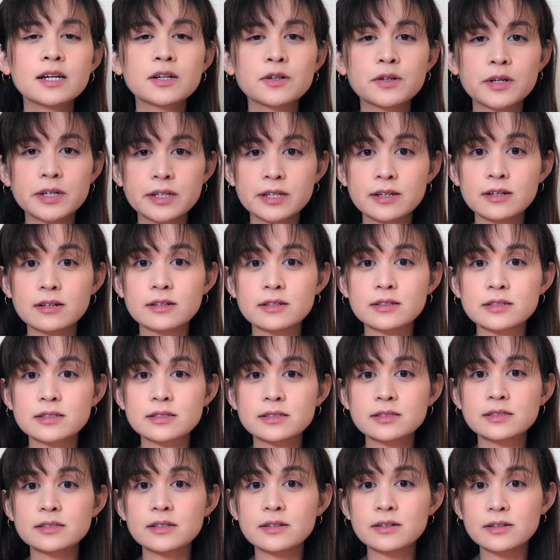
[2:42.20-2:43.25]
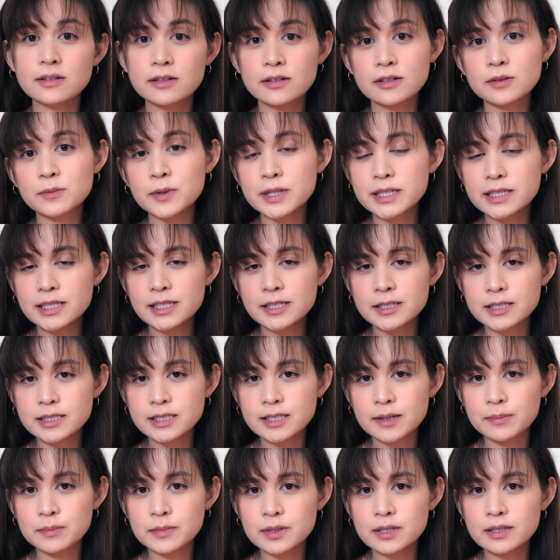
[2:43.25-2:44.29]
credit cards are widely
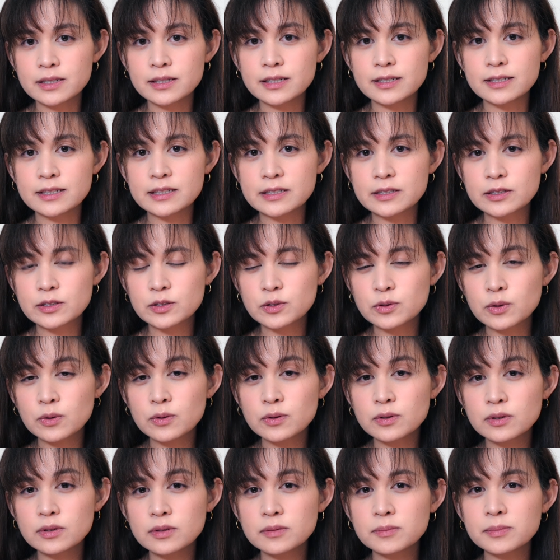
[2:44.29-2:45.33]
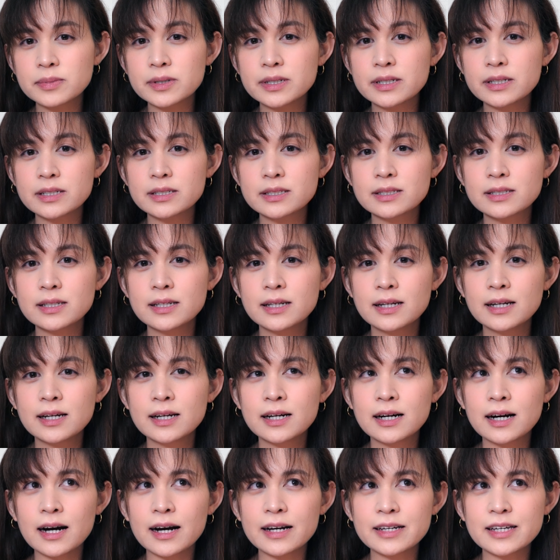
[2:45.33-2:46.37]
accepted in Seoul, but
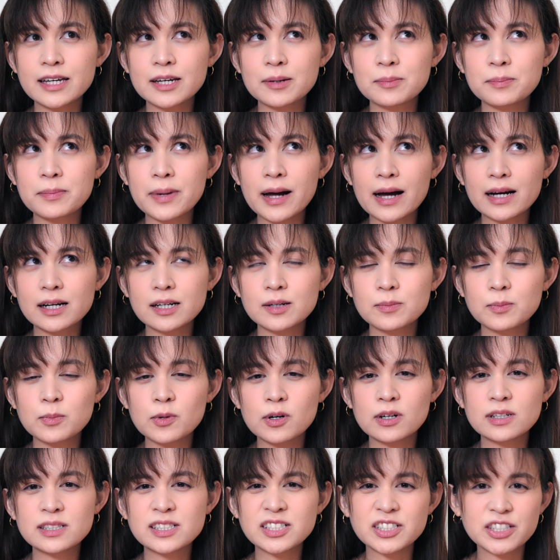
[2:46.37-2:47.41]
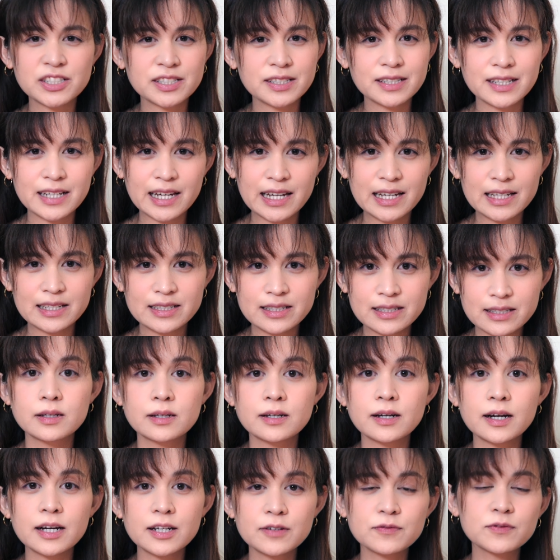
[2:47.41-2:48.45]
I get backup on just in case.
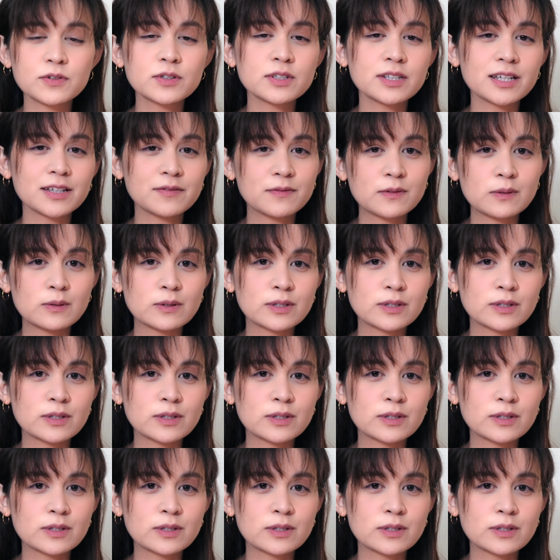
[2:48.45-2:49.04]
And for like food